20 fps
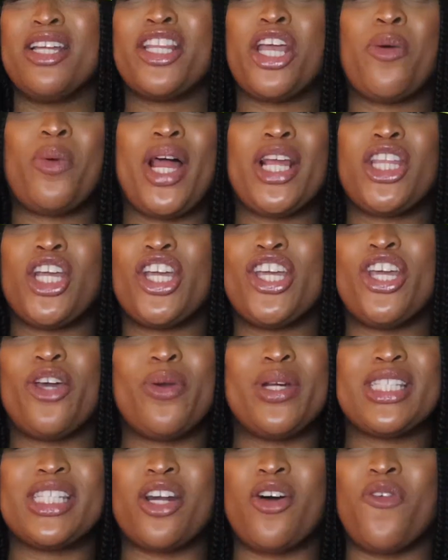They were like the
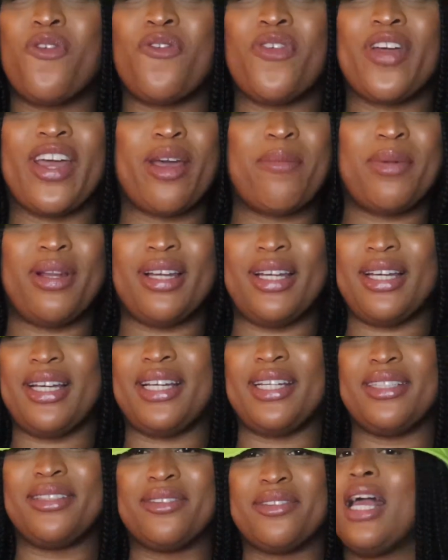cutest little
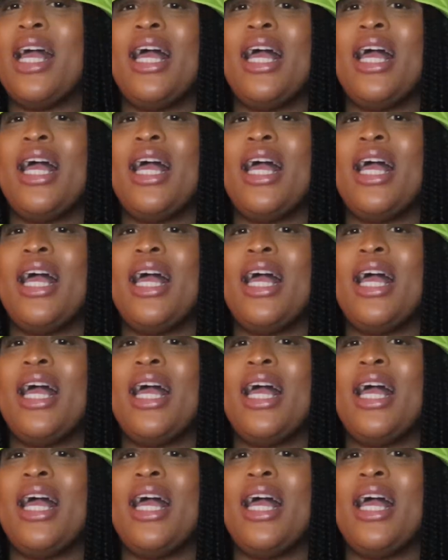family.